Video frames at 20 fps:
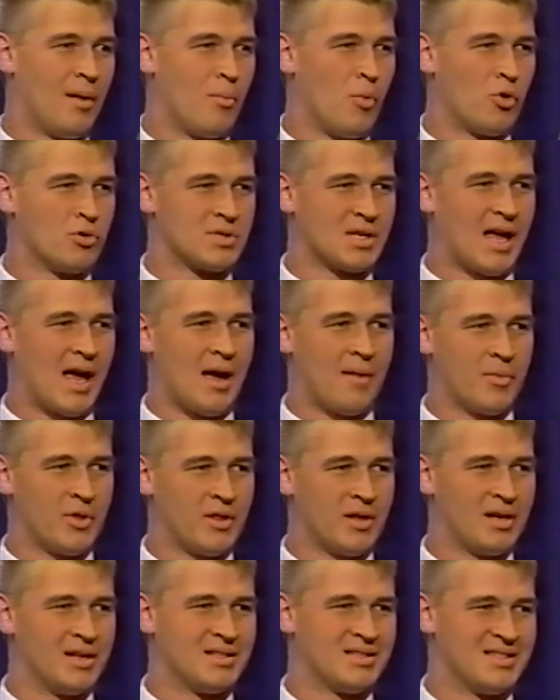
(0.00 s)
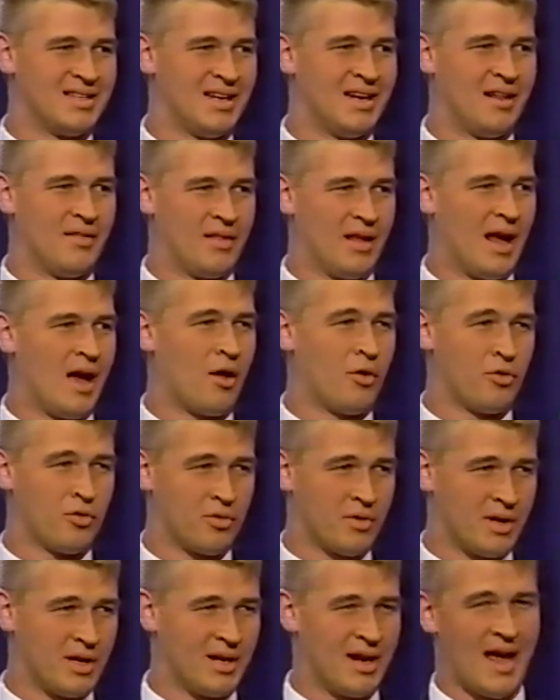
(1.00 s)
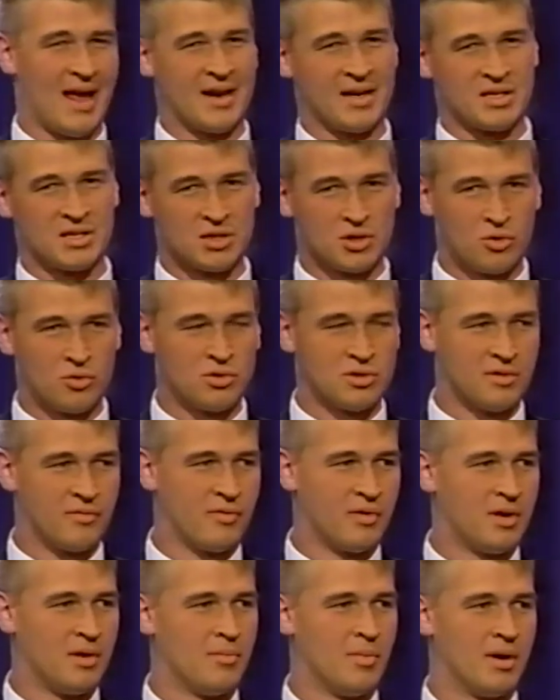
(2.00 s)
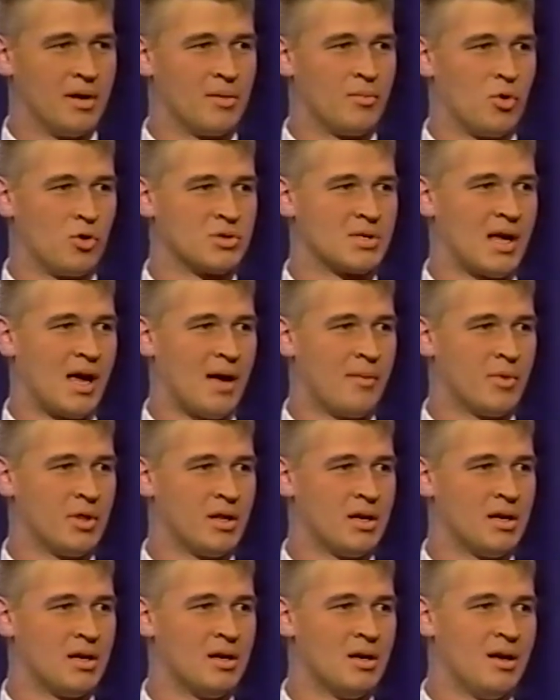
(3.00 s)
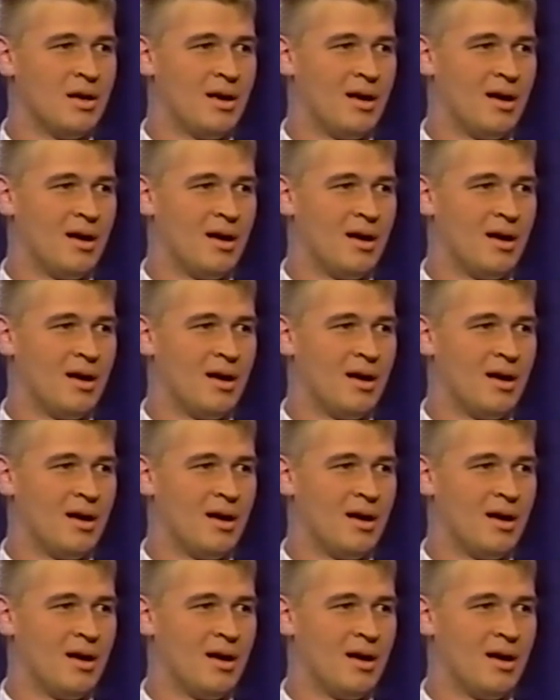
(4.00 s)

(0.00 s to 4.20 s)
Most commonly it's seen in the elderly, not exclusively, but most commonly.